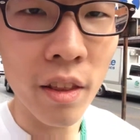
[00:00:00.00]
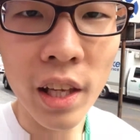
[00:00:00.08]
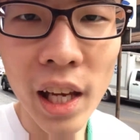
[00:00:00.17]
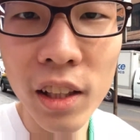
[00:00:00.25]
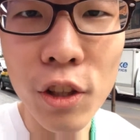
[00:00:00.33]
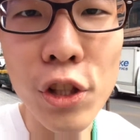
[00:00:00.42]

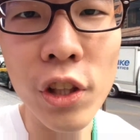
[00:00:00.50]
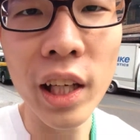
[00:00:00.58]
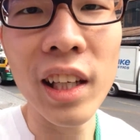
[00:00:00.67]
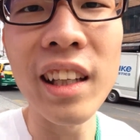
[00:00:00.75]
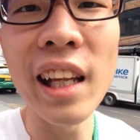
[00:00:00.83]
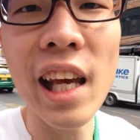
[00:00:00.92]
Then you should
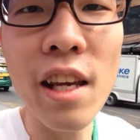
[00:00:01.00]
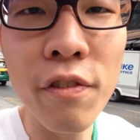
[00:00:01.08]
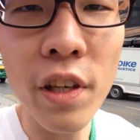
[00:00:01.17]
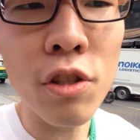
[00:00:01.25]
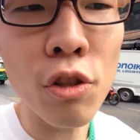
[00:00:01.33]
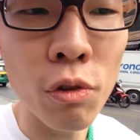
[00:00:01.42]
get a
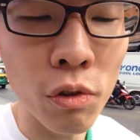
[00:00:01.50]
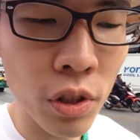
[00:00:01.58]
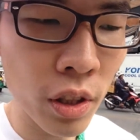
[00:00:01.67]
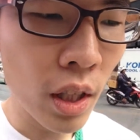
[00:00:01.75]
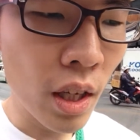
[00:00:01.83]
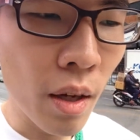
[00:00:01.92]
navy
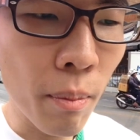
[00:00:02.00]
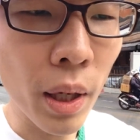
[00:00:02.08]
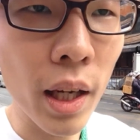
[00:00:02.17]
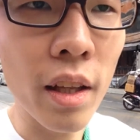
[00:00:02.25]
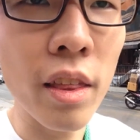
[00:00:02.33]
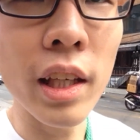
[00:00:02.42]
suit.
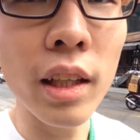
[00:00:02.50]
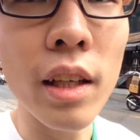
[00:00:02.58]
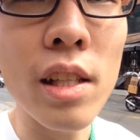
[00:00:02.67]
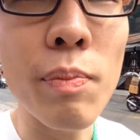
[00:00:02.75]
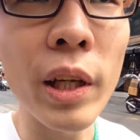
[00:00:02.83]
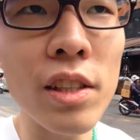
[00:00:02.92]
But the thing
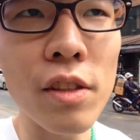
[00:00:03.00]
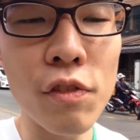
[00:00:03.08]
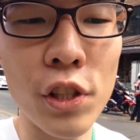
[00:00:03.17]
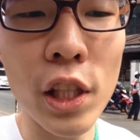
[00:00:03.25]
is, because of